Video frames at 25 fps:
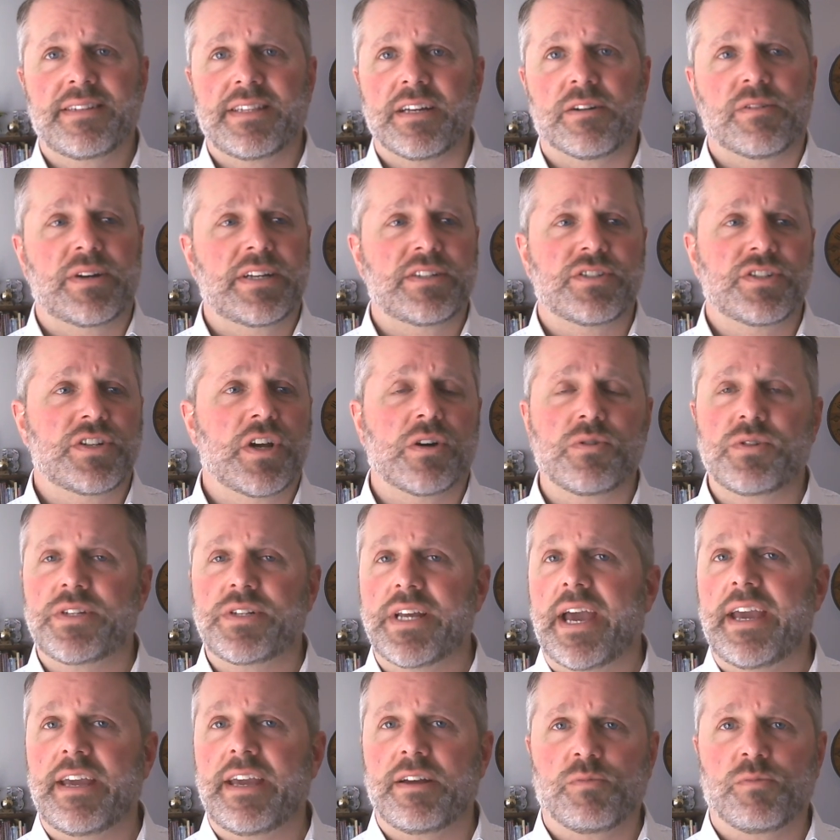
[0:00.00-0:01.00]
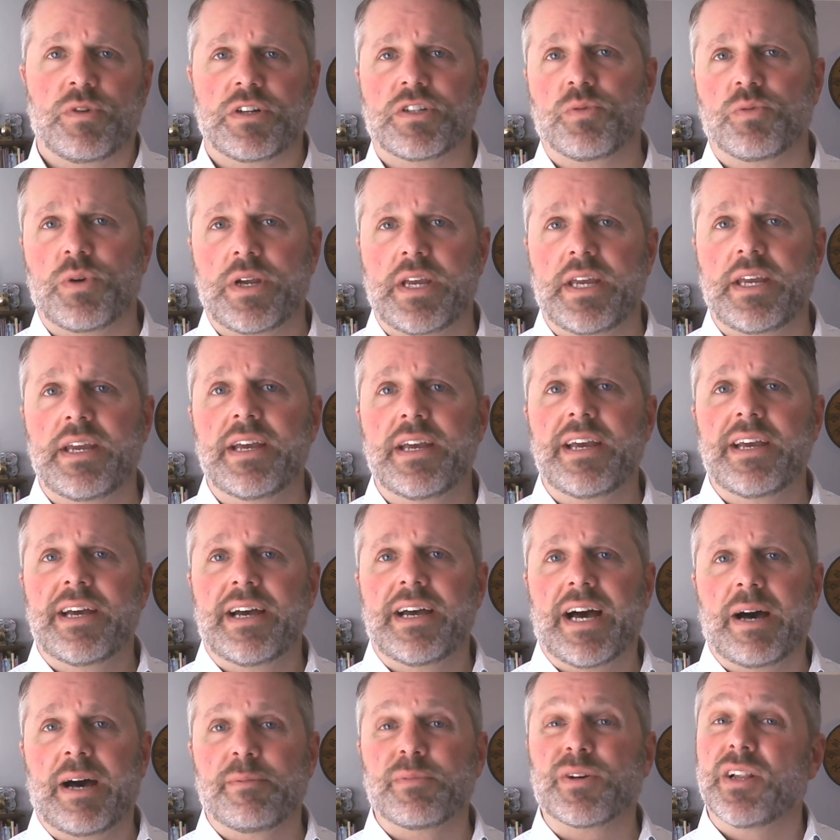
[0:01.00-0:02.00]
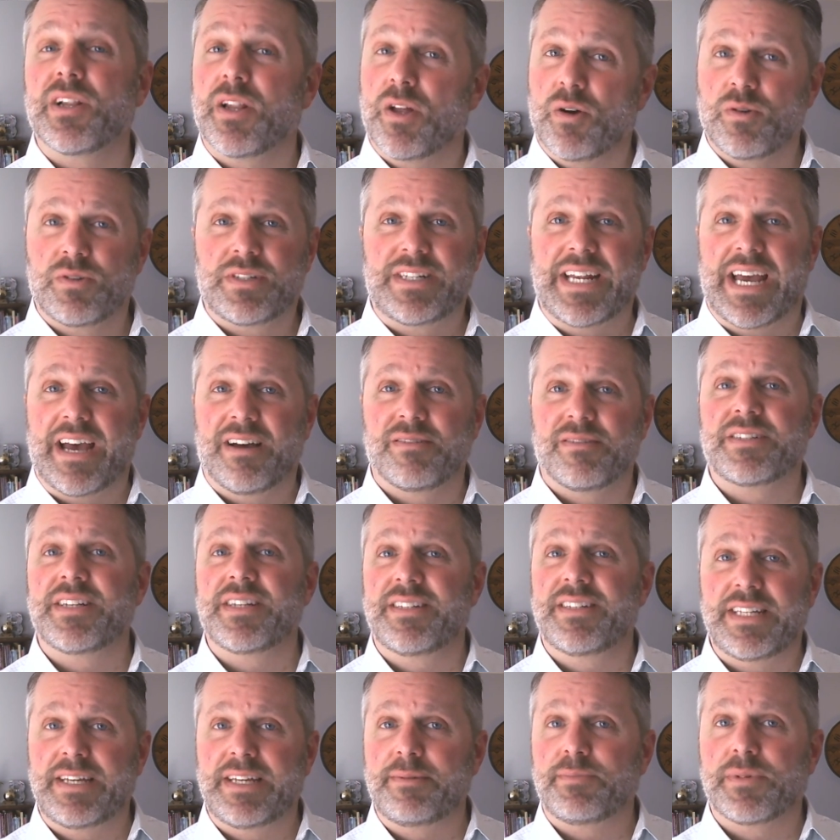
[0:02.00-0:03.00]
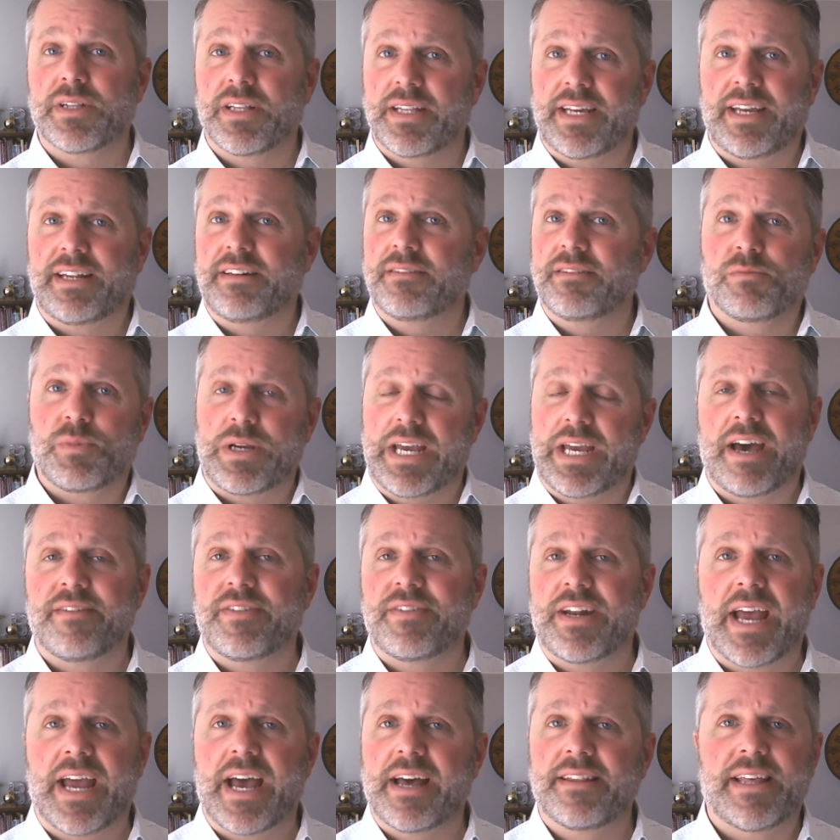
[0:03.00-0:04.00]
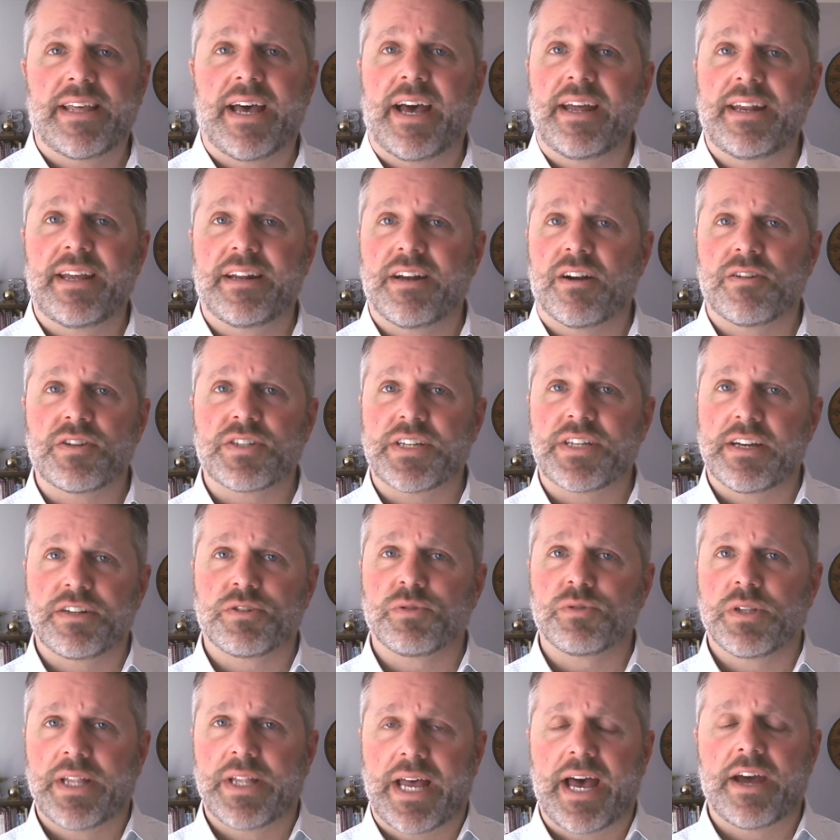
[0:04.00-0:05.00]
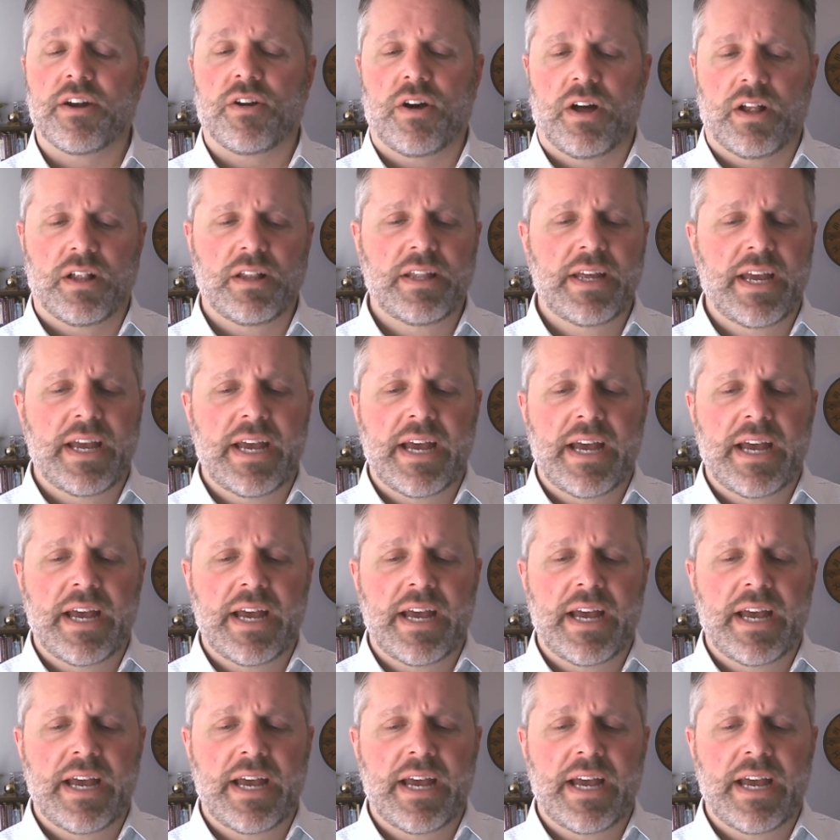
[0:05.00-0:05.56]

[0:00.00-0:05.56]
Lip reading: There is no day in which we close down to deep clean. We haven't had that in our schedule at all.